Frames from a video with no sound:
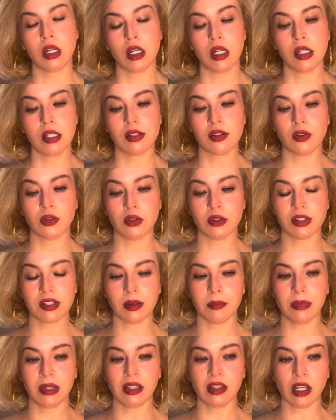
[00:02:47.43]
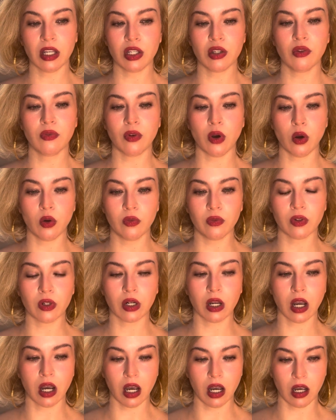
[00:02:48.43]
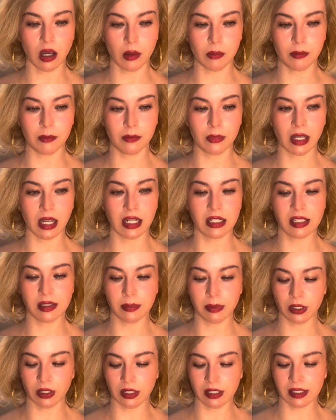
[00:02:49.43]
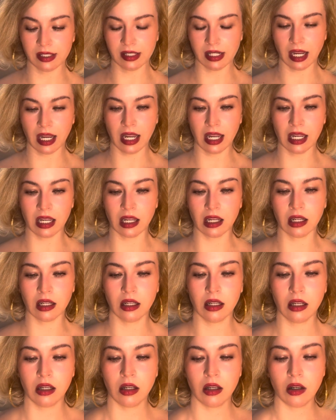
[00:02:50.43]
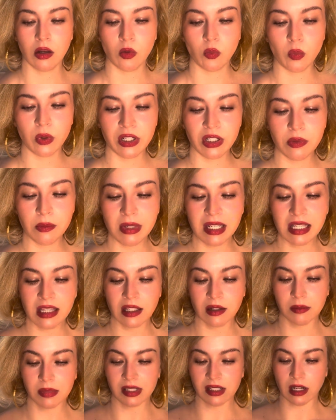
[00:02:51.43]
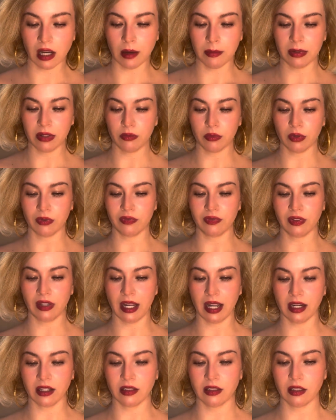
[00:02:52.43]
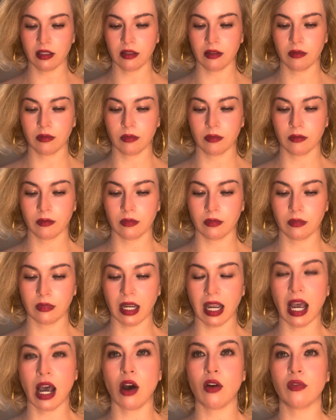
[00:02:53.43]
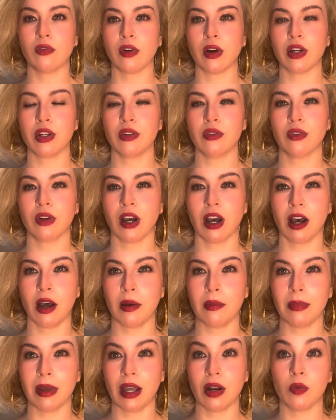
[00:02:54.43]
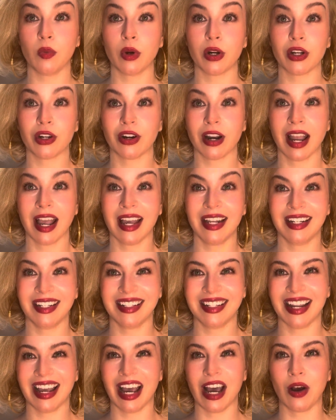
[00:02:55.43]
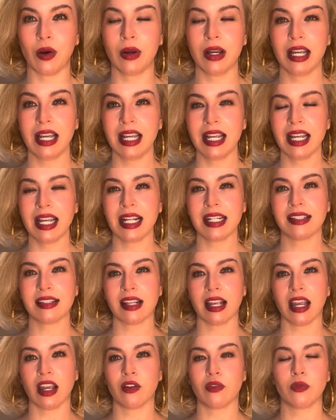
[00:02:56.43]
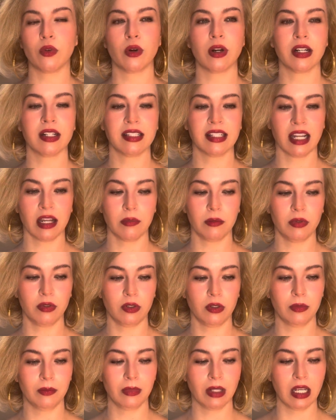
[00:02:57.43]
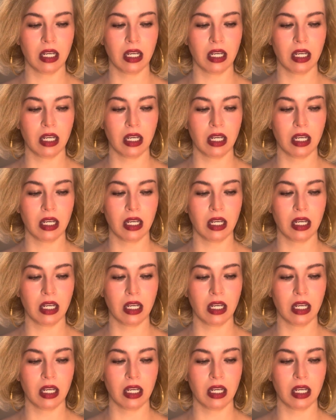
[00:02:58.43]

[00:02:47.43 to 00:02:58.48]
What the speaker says: So there's something that you've overcome, and Spirit's saying, when you meet them, stop and reflect how far you come and where you're headed now. It's like, for example,